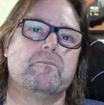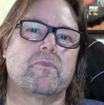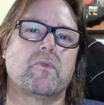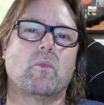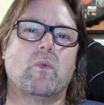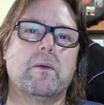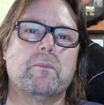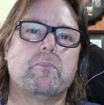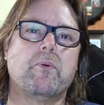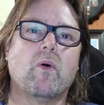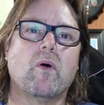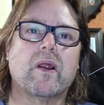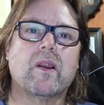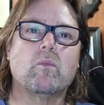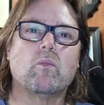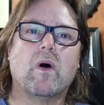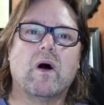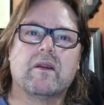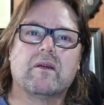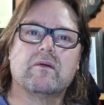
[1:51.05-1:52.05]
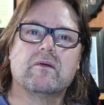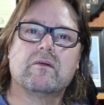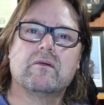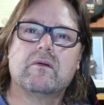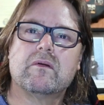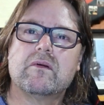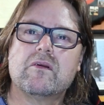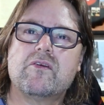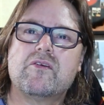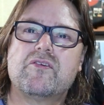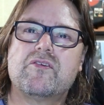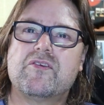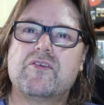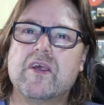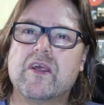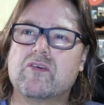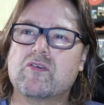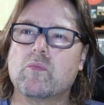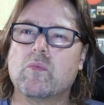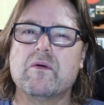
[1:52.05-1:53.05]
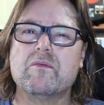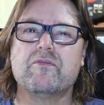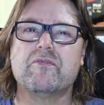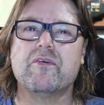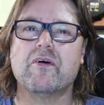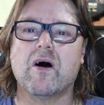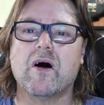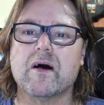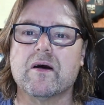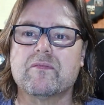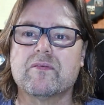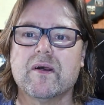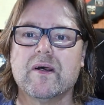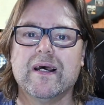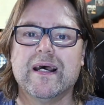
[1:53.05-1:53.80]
1.16 or 1.5.